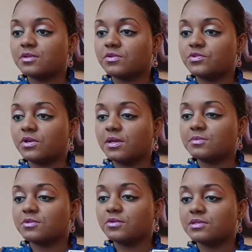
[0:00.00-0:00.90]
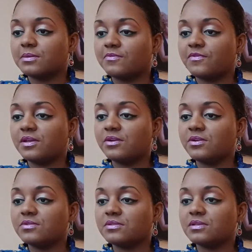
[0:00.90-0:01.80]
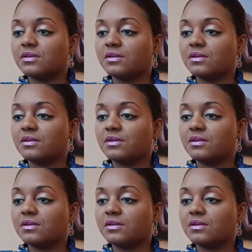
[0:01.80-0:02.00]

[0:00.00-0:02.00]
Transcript: their dreams, their deep fears.